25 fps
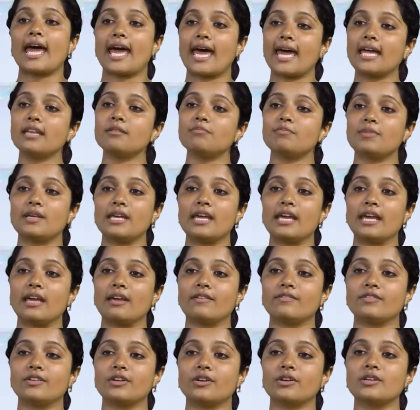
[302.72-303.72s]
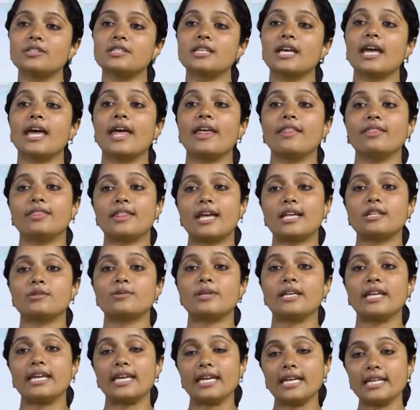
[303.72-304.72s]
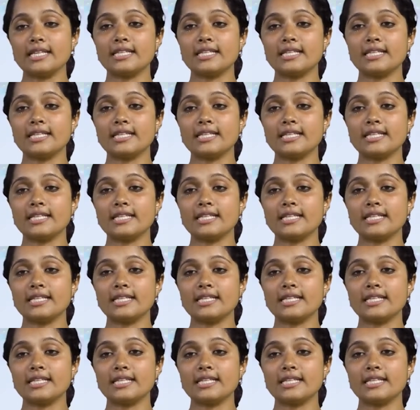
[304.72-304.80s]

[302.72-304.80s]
and behaviors that will